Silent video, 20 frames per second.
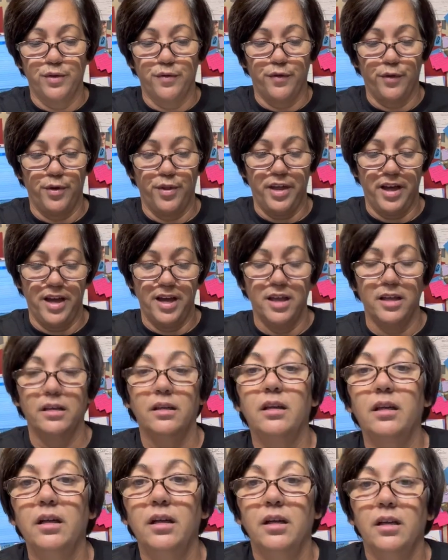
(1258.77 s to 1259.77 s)
for that
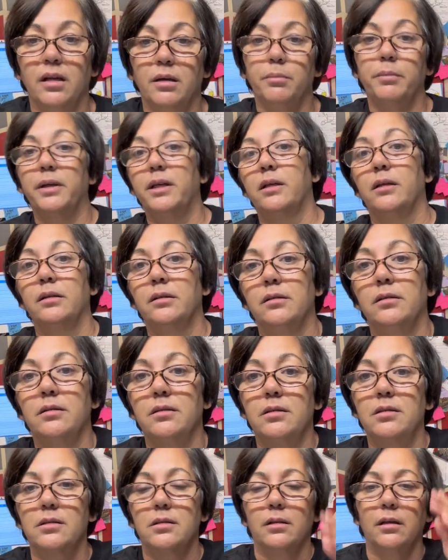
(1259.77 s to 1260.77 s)

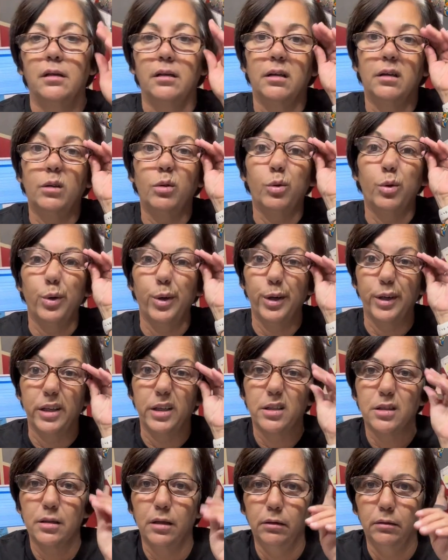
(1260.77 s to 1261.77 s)
because lower
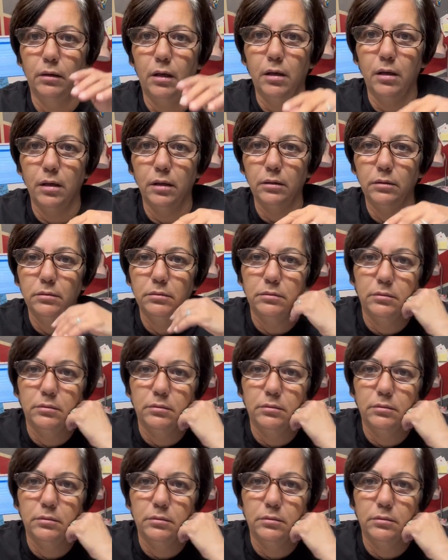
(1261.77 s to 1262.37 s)
is a lot.